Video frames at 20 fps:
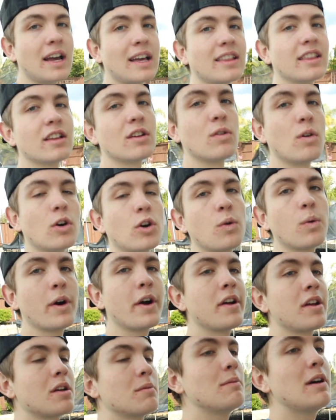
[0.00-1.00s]
a little
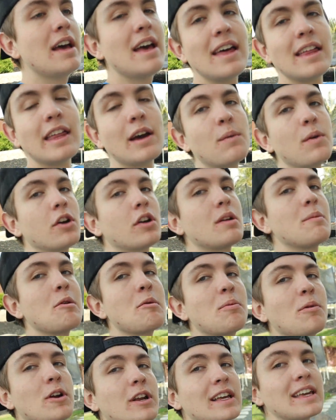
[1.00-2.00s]
aquarium that we're gonna be
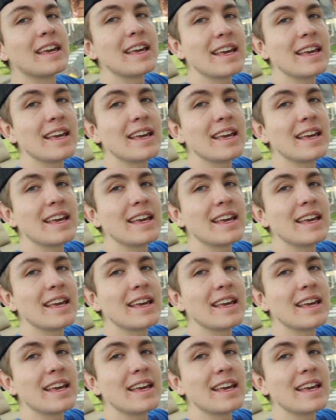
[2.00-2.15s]
putting